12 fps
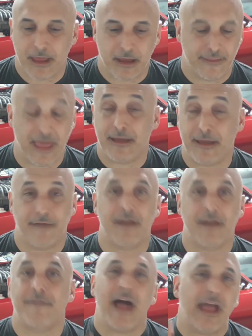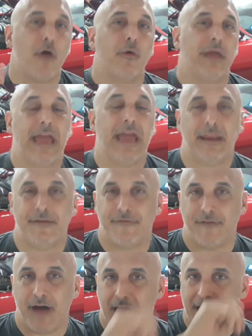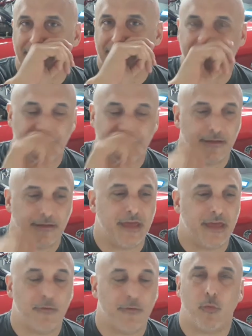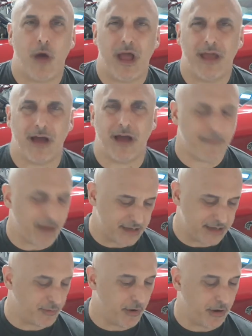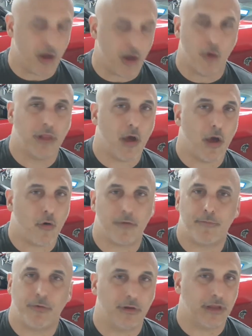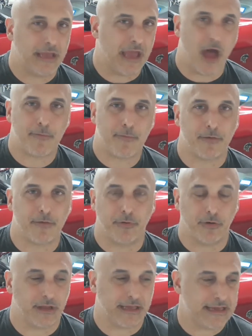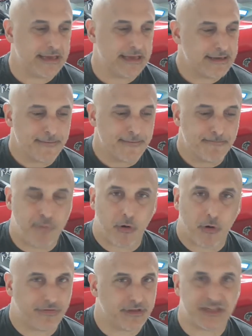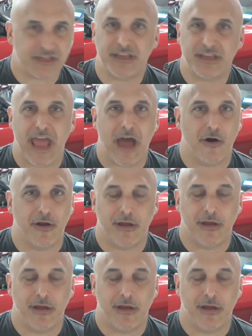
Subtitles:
that if I go E85, then why I might as well go lower pulley, upper pulley, port the snout,